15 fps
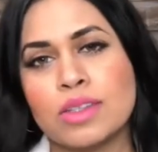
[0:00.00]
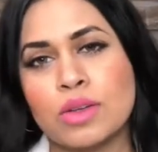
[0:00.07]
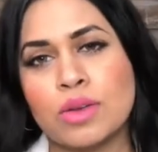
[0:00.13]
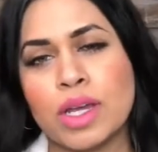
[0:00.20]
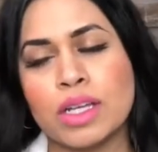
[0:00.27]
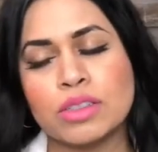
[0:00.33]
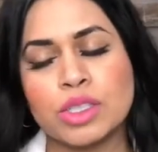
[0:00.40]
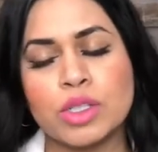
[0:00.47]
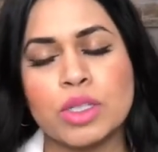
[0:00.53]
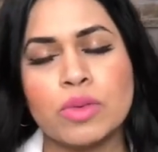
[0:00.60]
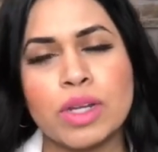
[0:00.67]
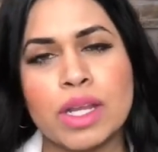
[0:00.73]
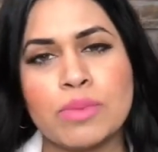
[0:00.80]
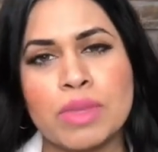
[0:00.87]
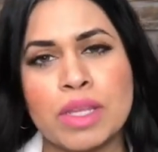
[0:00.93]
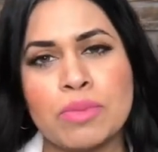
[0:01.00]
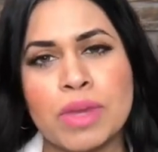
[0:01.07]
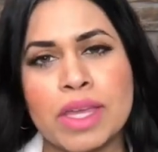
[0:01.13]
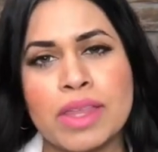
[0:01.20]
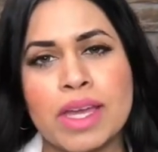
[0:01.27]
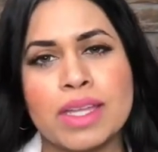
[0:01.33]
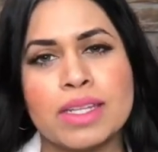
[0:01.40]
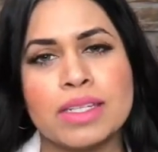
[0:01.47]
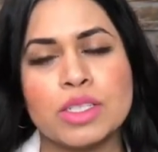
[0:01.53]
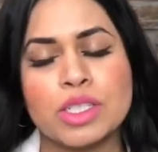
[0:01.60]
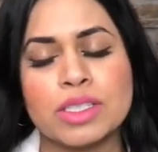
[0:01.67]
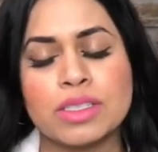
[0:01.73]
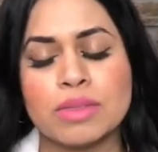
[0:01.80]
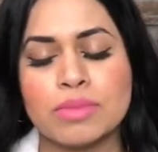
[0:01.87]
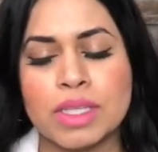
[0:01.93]
So I'll show you what I mean by that in
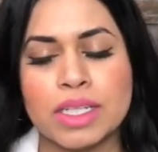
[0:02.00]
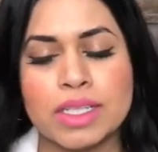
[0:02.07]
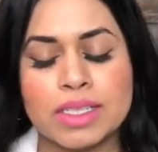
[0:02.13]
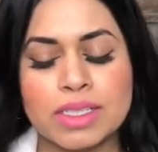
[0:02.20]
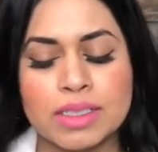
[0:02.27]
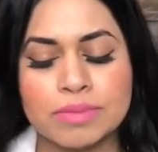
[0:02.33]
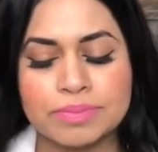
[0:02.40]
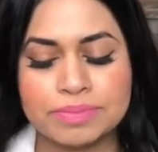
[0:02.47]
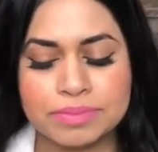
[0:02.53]
just a minute.